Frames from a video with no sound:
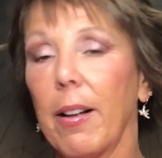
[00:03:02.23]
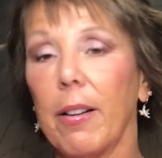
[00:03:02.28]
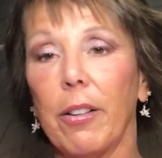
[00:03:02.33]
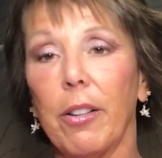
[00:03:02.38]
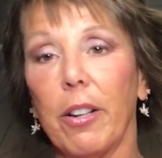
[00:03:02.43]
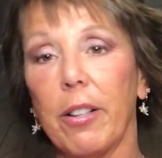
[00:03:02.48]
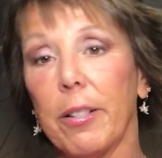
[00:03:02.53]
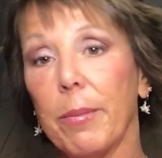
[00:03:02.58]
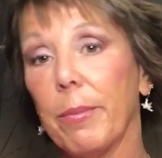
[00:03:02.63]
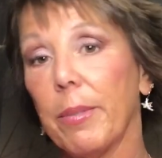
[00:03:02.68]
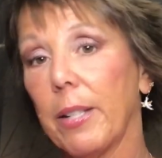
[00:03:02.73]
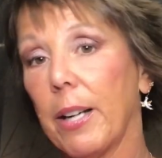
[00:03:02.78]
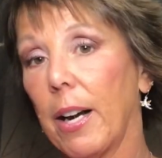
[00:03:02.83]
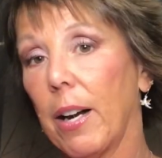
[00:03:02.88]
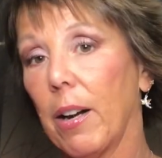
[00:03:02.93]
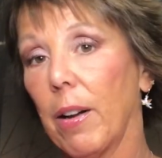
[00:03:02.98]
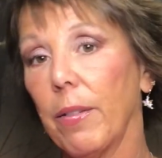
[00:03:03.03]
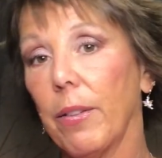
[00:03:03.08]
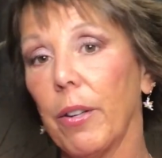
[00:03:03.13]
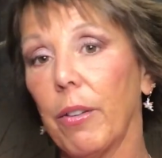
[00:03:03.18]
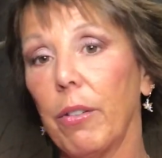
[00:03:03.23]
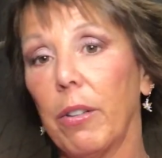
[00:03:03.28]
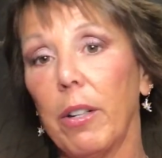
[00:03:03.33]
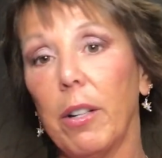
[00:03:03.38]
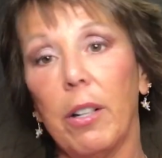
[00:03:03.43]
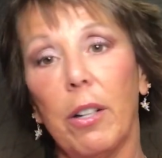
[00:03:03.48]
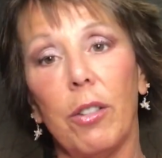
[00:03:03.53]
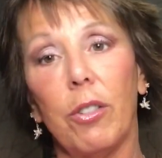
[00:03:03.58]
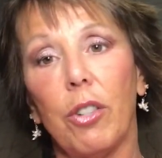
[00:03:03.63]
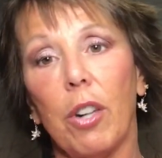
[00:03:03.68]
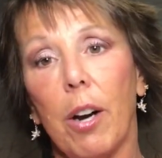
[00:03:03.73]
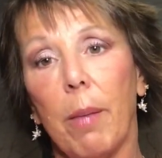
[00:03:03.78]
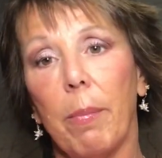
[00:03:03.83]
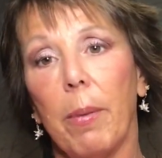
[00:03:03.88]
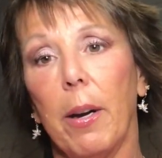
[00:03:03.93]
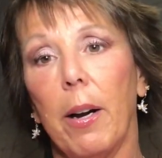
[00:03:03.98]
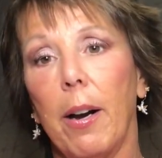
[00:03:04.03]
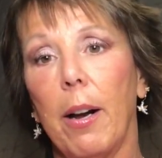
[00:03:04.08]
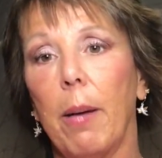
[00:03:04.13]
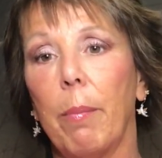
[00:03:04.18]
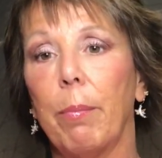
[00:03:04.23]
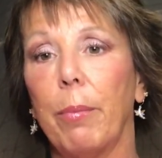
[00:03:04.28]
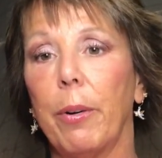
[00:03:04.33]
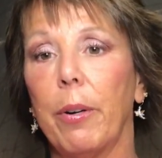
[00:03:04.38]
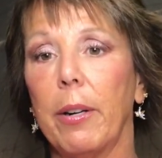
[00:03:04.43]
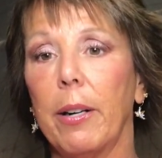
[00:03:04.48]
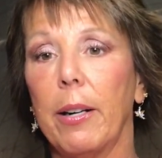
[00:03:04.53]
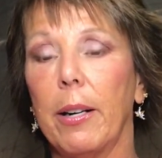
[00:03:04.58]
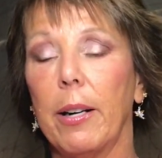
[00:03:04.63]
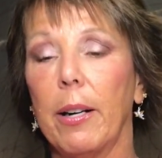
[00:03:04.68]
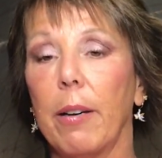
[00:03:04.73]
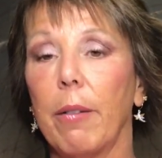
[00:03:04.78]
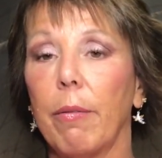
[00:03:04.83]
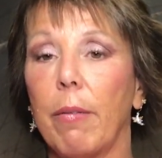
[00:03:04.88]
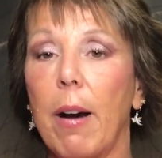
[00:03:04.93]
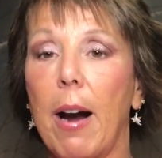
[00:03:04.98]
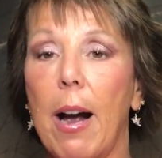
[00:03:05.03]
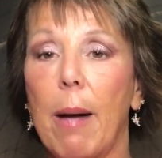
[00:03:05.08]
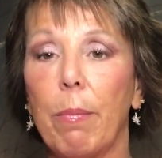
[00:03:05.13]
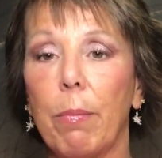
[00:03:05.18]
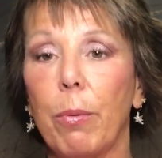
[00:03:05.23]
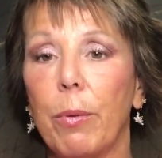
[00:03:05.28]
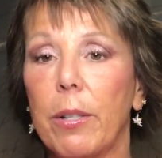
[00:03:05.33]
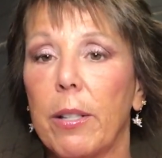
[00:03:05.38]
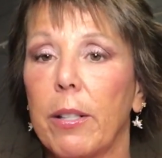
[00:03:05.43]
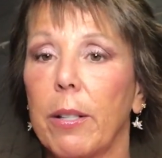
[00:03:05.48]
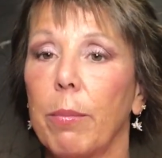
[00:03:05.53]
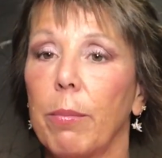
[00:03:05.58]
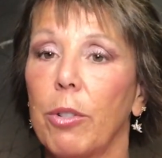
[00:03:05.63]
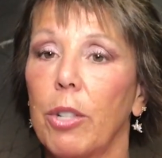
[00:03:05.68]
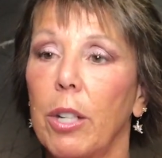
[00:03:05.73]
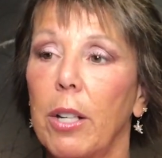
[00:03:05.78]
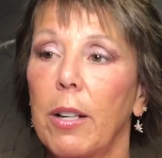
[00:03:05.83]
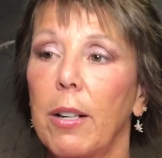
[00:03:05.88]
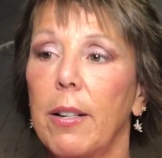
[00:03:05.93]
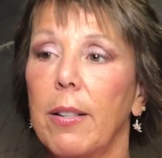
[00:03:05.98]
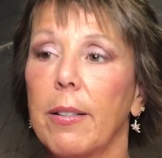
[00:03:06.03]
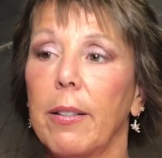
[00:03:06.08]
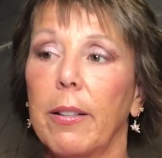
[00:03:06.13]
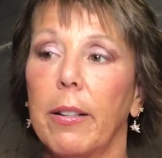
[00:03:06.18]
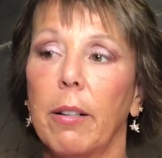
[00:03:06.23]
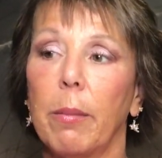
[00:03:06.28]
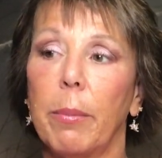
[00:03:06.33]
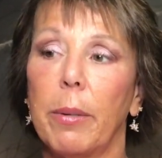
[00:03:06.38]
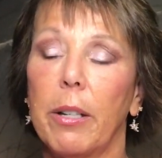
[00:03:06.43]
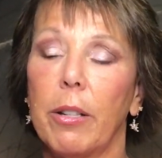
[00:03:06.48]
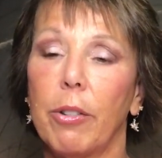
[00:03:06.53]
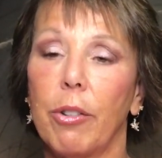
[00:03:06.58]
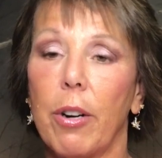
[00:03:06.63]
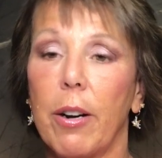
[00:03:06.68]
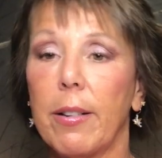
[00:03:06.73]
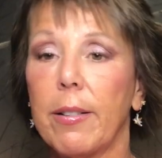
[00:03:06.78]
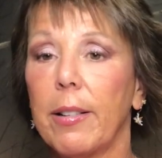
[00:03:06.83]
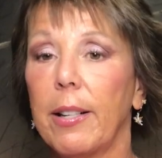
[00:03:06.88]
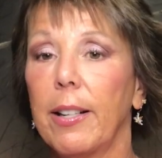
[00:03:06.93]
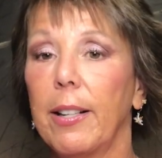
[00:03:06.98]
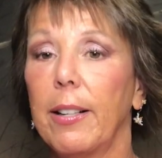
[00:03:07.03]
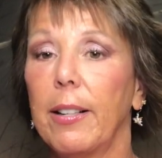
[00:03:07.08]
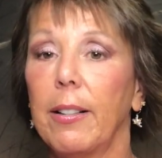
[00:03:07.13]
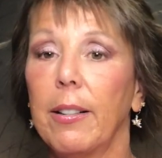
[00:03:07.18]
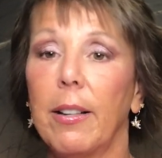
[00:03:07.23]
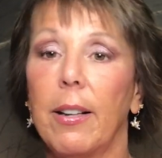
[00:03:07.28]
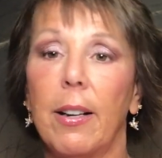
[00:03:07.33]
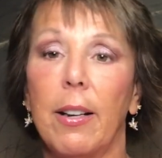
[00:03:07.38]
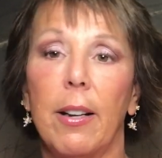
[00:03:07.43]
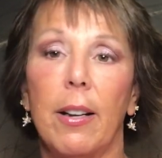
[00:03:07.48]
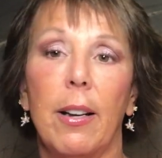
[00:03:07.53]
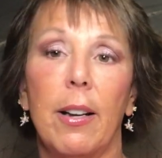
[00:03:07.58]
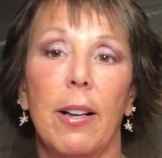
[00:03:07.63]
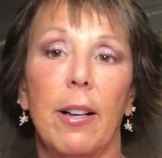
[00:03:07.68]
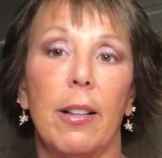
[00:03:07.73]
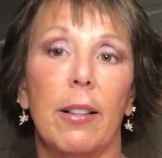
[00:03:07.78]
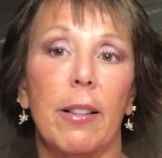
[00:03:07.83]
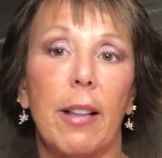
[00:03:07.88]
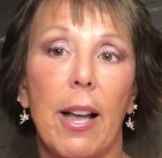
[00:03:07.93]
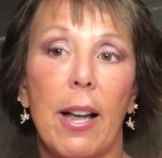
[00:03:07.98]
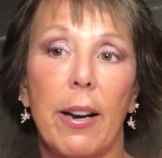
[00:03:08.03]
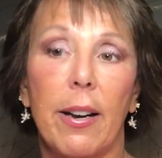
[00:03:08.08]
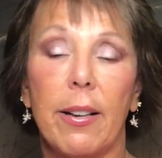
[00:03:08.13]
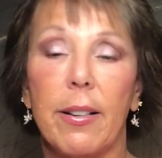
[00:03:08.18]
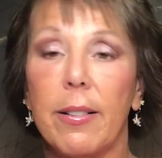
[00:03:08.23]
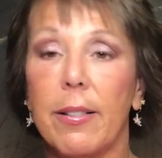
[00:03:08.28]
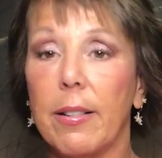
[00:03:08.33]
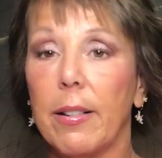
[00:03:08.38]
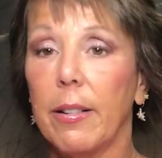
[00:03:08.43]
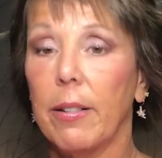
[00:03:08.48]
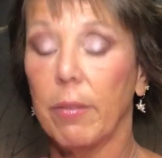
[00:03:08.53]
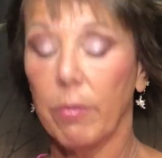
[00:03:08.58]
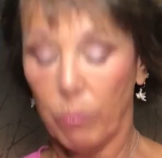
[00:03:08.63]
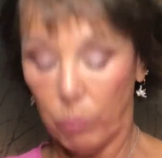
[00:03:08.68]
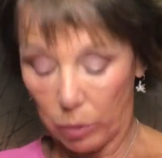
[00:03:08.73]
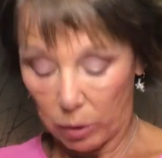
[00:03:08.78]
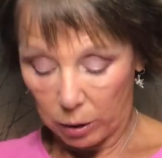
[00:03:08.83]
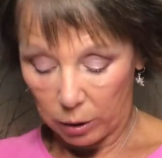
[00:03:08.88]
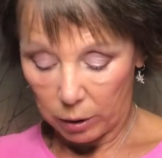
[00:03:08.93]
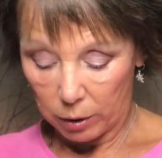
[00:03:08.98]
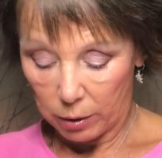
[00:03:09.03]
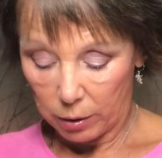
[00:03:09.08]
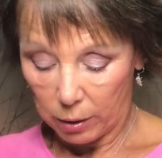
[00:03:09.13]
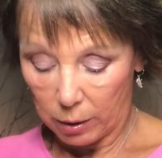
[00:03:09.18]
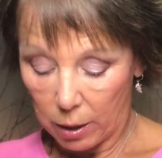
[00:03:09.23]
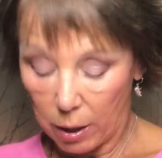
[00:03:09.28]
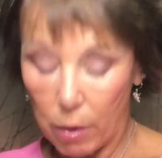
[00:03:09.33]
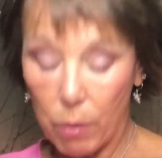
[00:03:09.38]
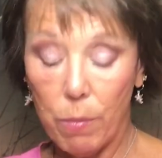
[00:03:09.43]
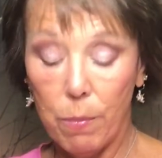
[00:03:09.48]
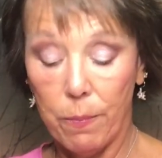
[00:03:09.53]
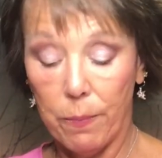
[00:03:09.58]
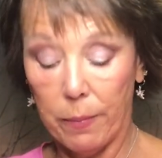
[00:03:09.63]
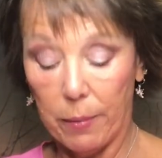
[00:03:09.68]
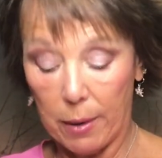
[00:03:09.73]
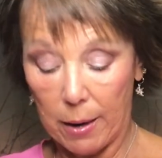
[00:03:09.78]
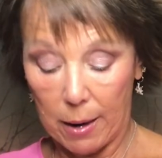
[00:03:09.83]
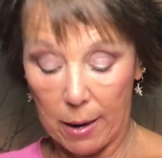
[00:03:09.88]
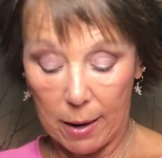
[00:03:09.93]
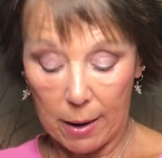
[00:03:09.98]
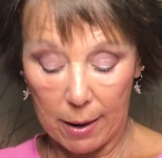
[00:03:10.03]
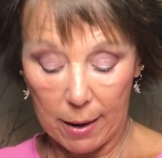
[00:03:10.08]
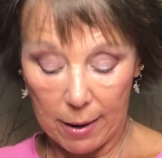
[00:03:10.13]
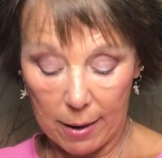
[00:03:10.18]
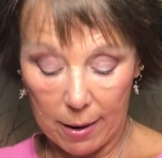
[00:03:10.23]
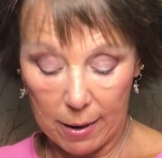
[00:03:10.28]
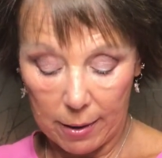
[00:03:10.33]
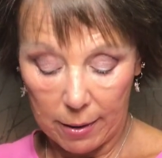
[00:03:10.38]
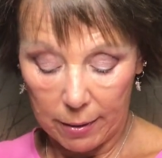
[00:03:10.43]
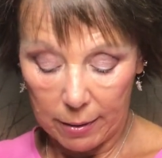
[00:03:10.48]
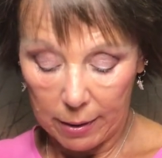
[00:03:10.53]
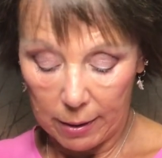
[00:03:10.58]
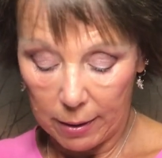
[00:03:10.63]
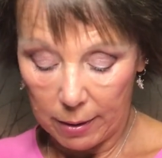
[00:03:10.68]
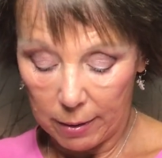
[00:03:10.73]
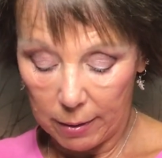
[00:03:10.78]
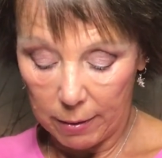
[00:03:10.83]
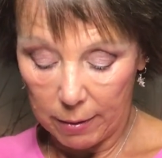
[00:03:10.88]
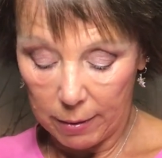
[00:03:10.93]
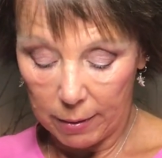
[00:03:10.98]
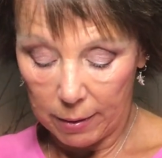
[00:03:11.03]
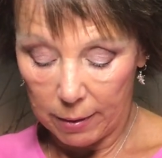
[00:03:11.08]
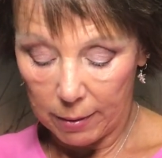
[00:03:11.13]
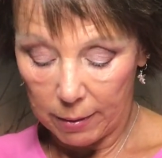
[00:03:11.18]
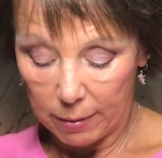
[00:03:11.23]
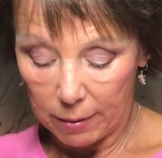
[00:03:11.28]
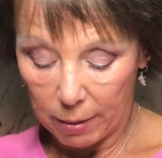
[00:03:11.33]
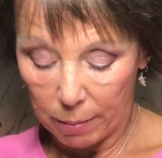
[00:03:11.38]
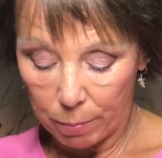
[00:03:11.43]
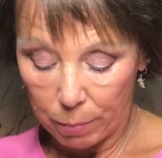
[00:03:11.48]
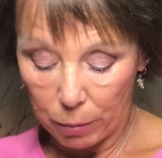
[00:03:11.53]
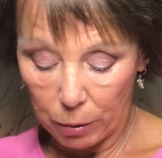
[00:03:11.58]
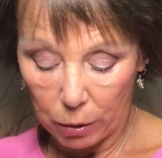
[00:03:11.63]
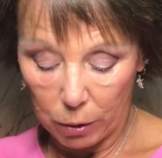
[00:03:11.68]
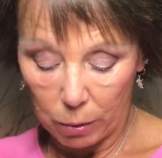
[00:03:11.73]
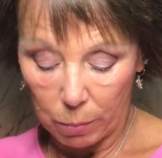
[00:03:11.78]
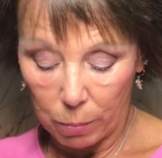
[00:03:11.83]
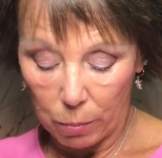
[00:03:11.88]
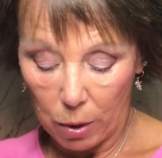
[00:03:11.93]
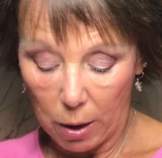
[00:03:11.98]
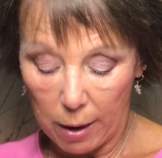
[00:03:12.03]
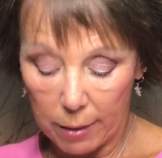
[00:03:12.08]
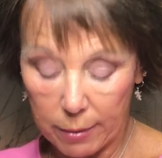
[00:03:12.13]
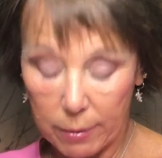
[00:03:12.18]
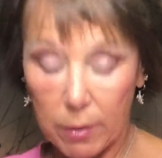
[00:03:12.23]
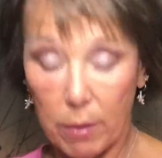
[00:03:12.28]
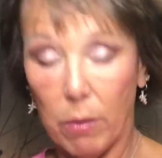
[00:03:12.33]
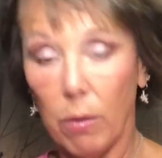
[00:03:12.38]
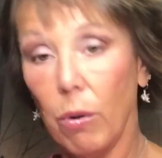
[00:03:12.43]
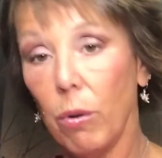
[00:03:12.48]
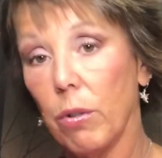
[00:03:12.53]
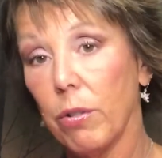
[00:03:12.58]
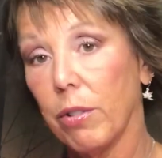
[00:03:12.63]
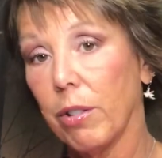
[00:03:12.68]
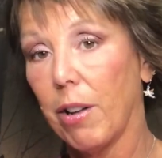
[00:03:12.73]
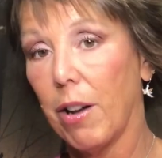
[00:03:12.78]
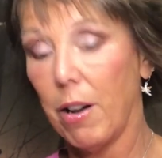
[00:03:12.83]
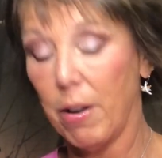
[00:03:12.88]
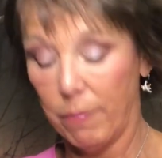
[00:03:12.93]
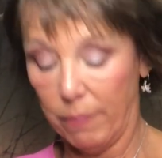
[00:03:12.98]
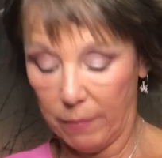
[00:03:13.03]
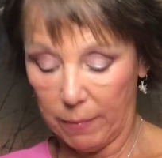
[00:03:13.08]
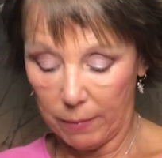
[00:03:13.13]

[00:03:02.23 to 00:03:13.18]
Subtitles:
Cook some steak on the grill, chop it up, put it in a wrap with some cheese, a little bit of dressing, lettuce, and we're good to go. And then the burger brats and coleslaw.